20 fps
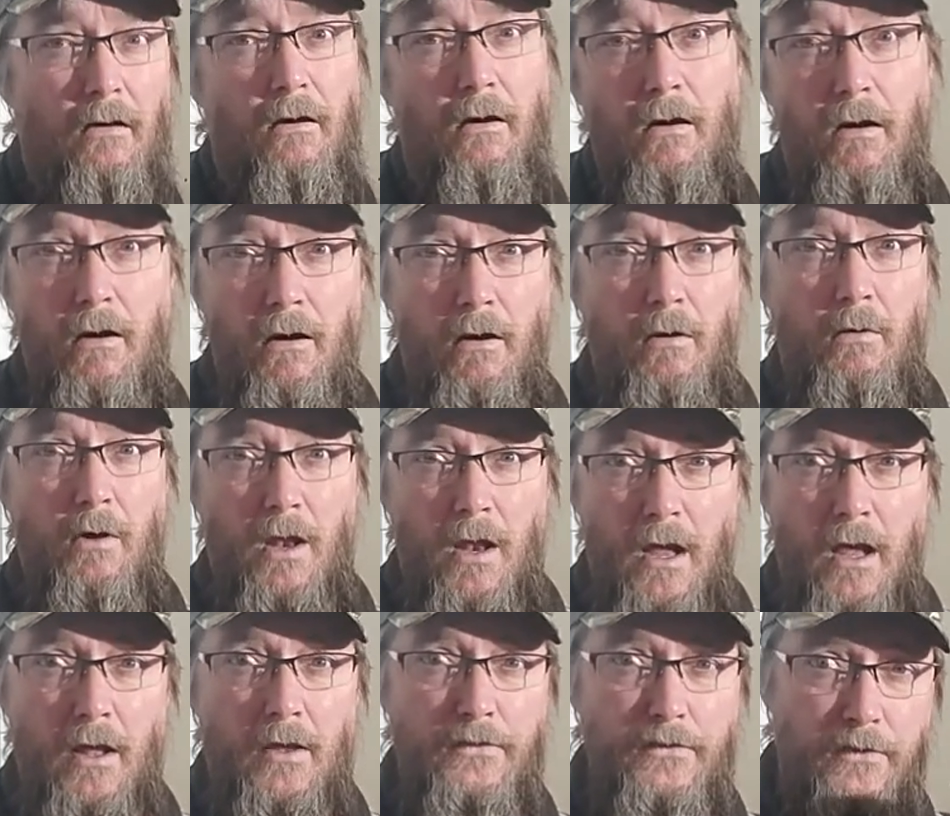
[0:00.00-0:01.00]
Oh, well,
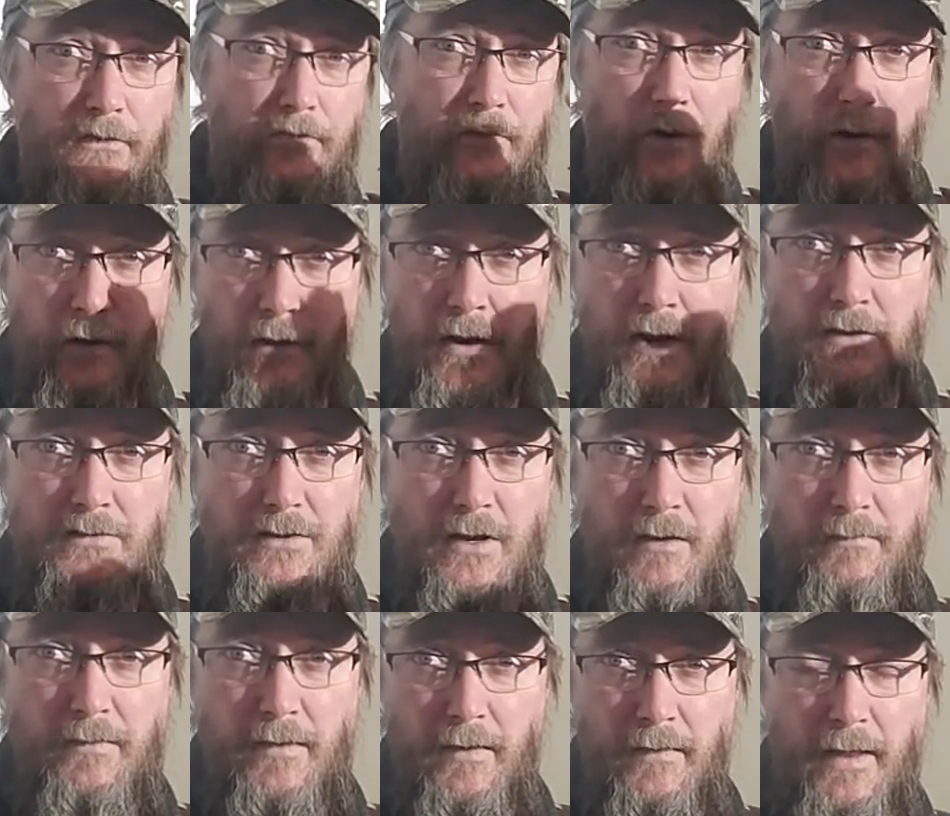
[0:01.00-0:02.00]
I'll just turn this
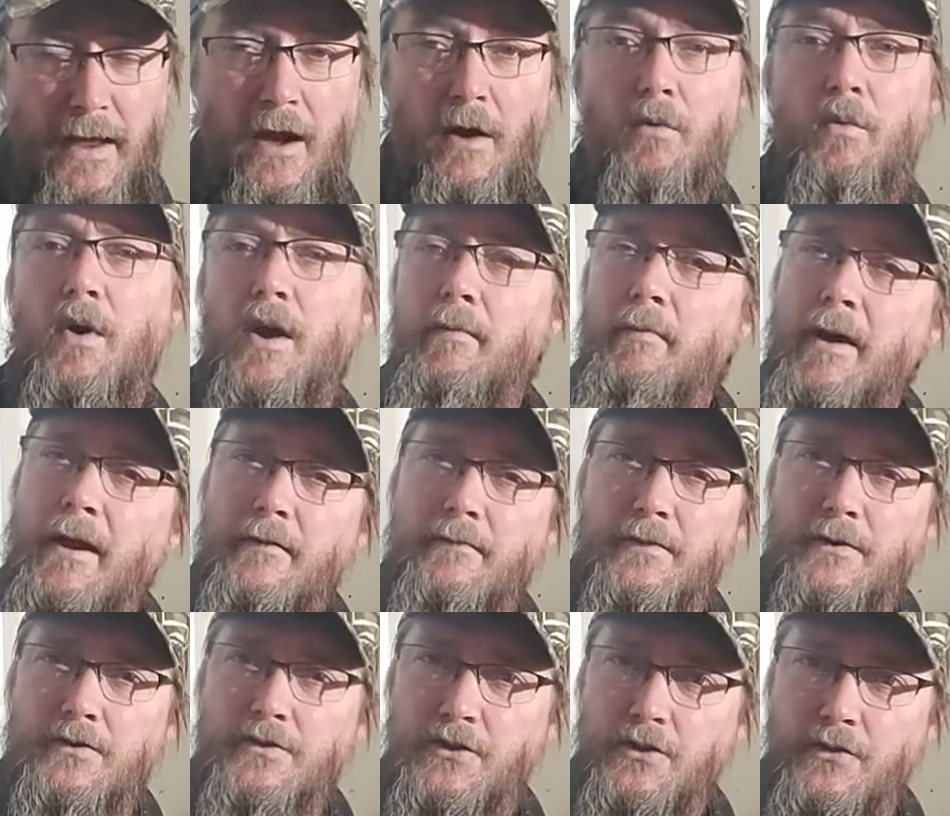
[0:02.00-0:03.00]
off on that. What about if
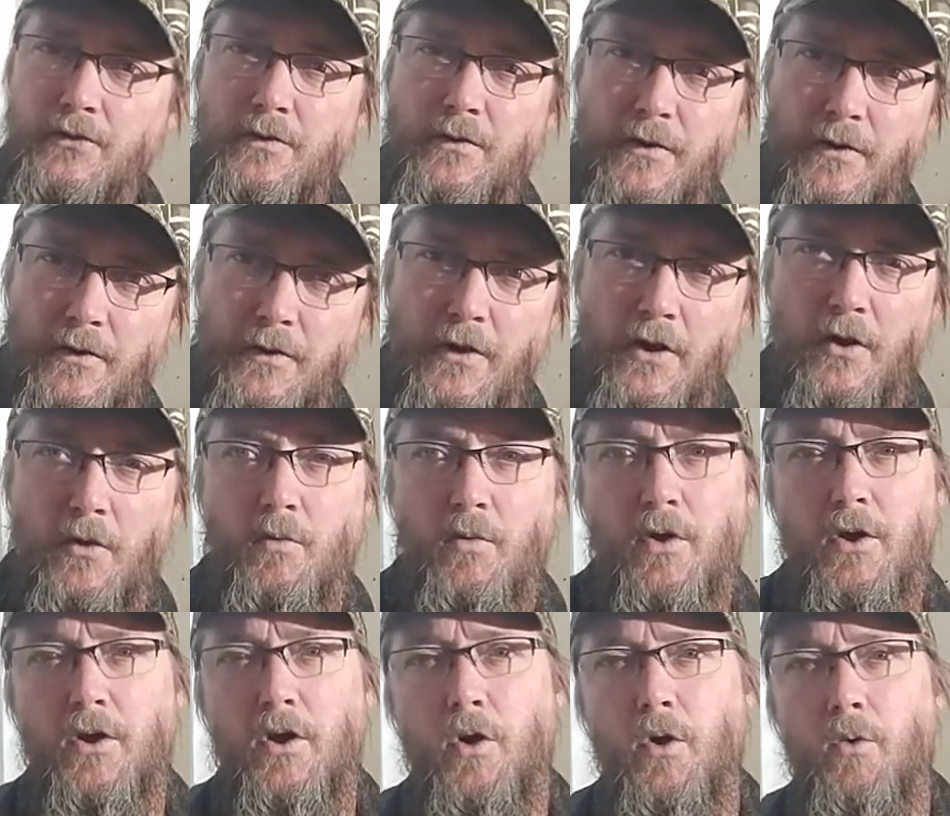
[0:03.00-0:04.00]
your children are the only
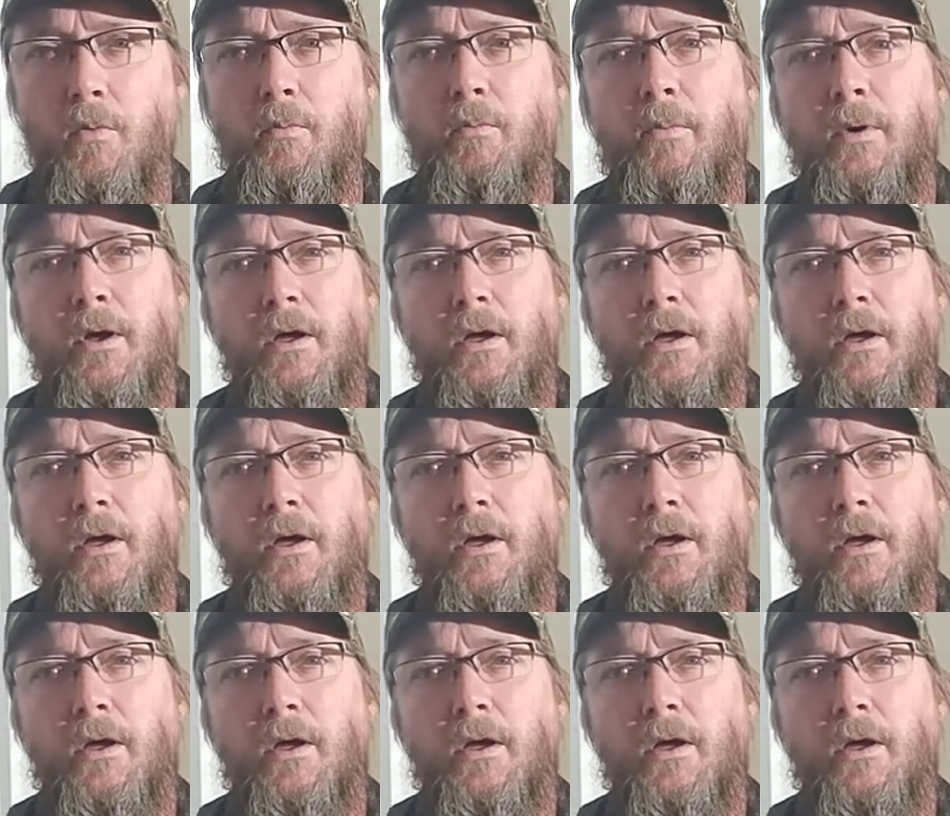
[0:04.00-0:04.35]
one home